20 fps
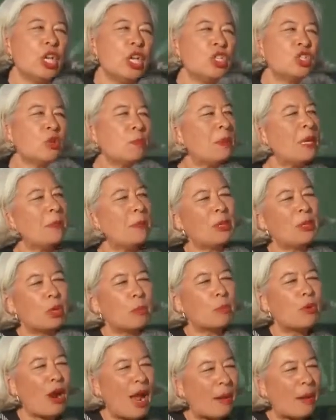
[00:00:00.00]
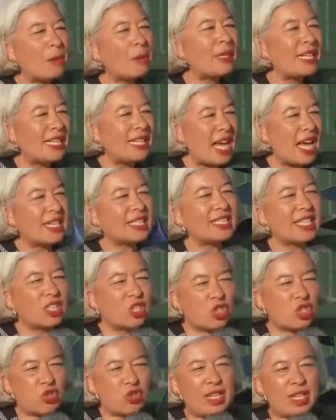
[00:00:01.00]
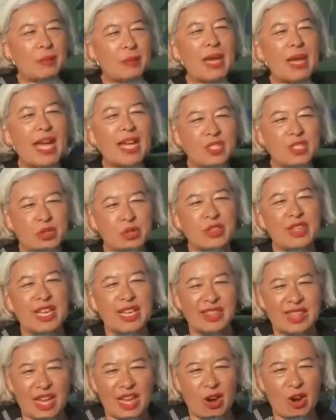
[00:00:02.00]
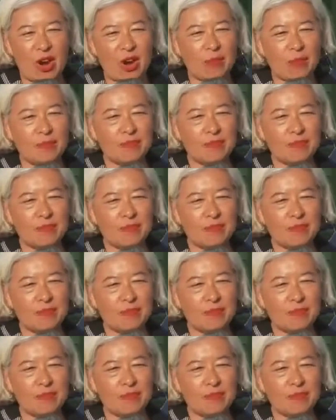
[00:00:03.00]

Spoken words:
So people are probably not as extreme as you think they are.